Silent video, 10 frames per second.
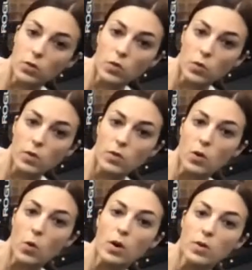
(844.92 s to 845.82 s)
to squeeze
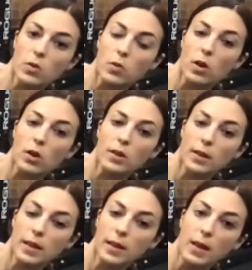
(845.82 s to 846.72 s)
your quads to lock
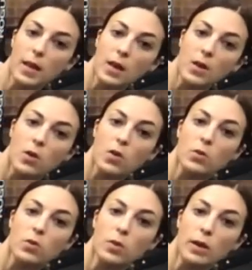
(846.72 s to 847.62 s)
the knee, you're
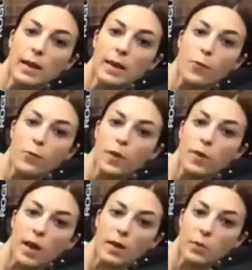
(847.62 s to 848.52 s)
going to lift,
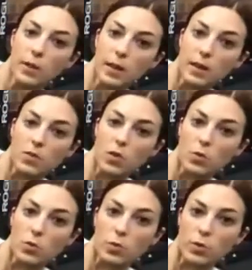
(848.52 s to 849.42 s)
and that knee is
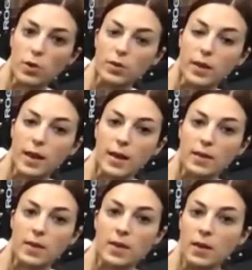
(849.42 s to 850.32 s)
going to
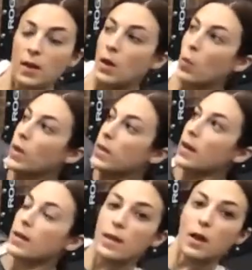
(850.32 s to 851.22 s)
rotate with the
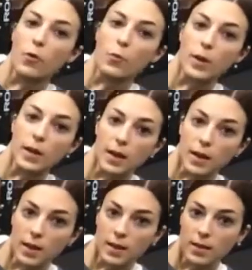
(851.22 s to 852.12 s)
idea of
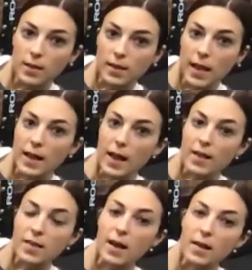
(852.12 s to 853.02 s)
bringing this leg
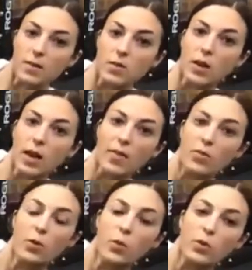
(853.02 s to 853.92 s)
as high as you
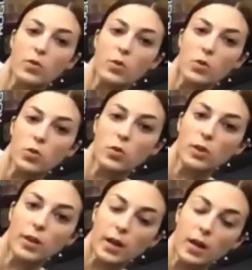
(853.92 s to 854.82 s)
can towards your
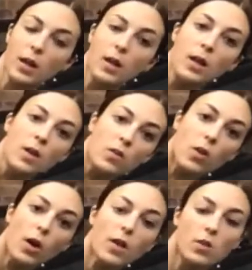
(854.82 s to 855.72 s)
shoulder.
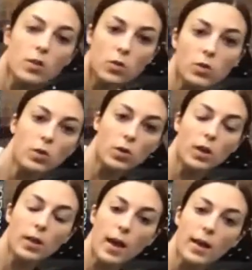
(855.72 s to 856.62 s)
So it's going to
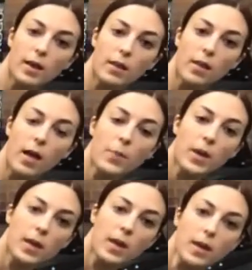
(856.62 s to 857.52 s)
look like a
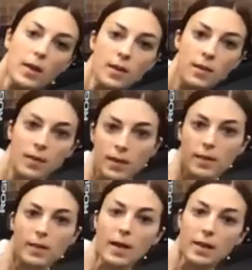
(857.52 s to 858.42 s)
dynamic kick,
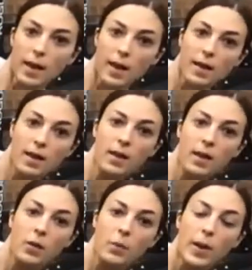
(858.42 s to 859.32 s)
like that,
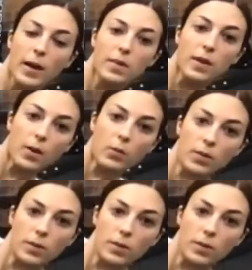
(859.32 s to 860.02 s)
back down,